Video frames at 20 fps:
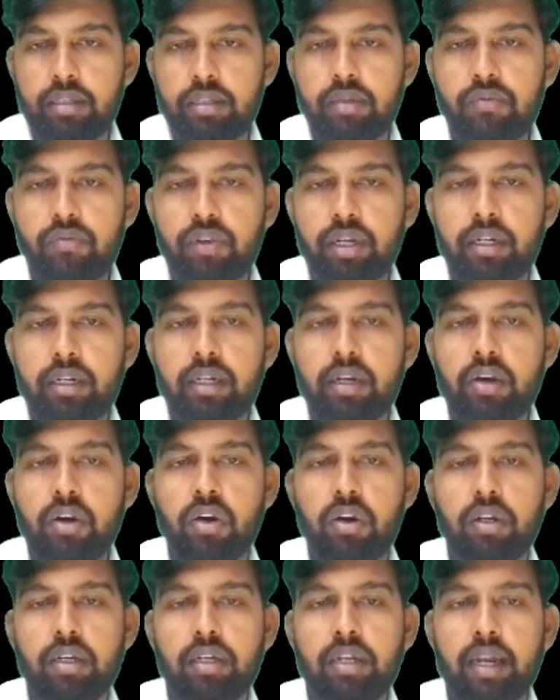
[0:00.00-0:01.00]
effect
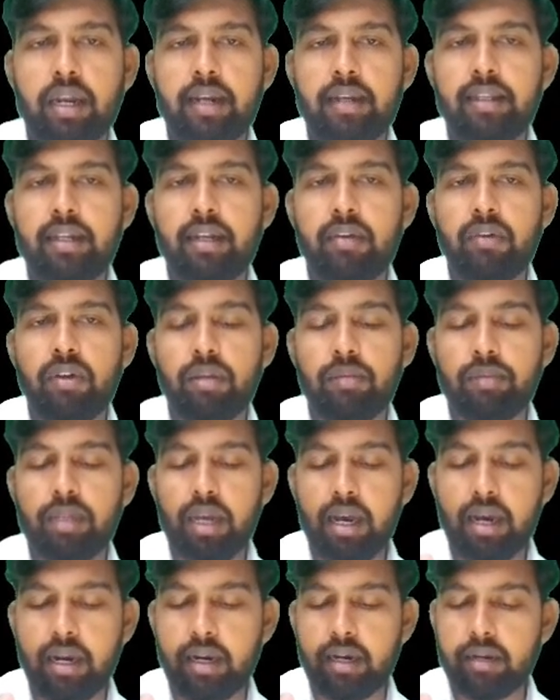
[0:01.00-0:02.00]
occur at the level of the
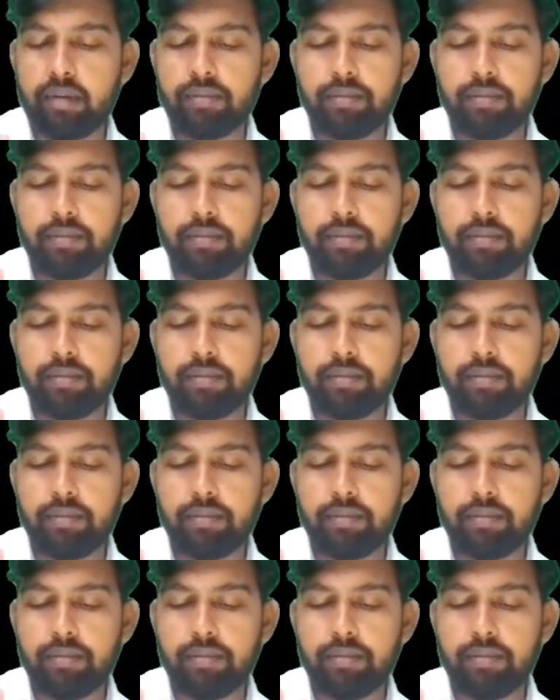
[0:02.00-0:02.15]
heart,